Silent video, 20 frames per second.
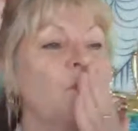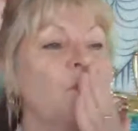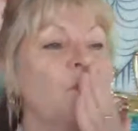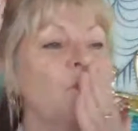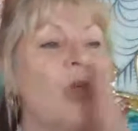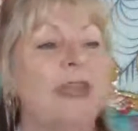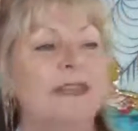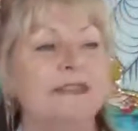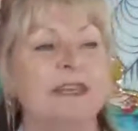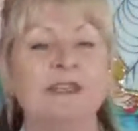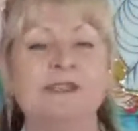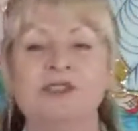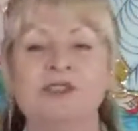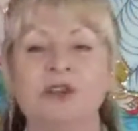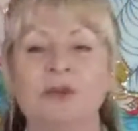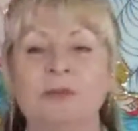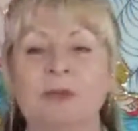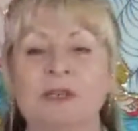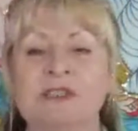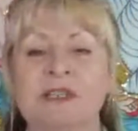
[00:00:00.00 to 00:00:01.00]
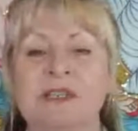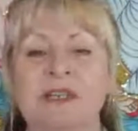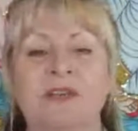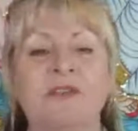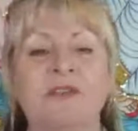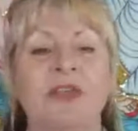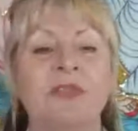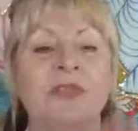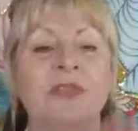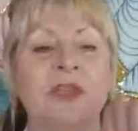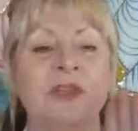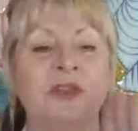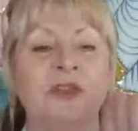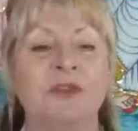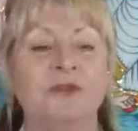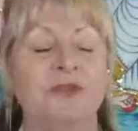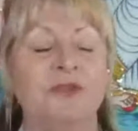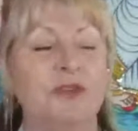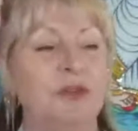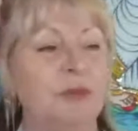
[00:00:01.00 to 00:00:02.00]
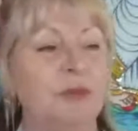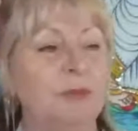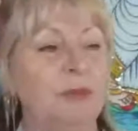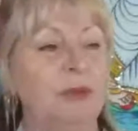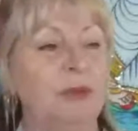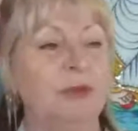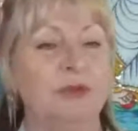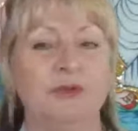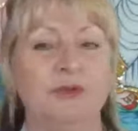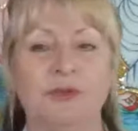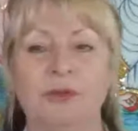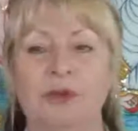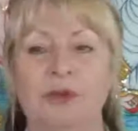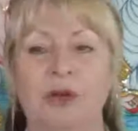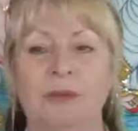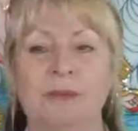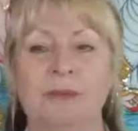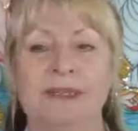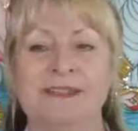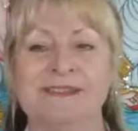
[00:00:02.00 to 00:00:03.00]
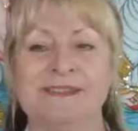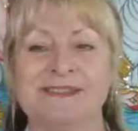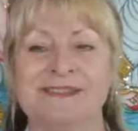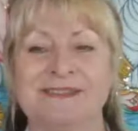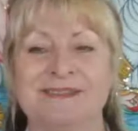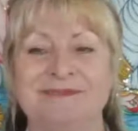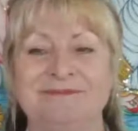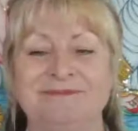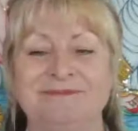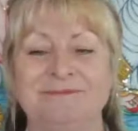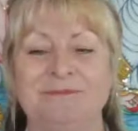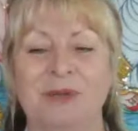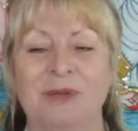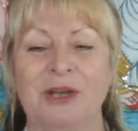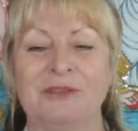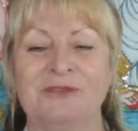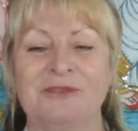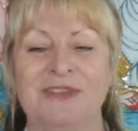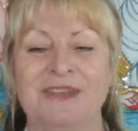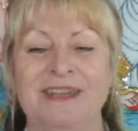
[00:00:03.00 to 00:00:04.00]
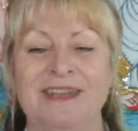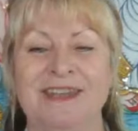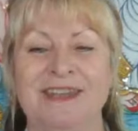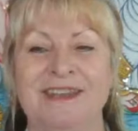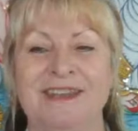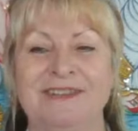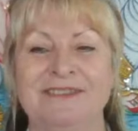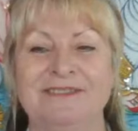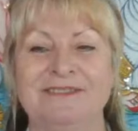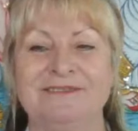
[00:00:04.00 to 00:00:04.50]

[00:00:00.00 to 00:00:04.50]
Sending so much love, and thank you for your beautiful comments. Bye for now.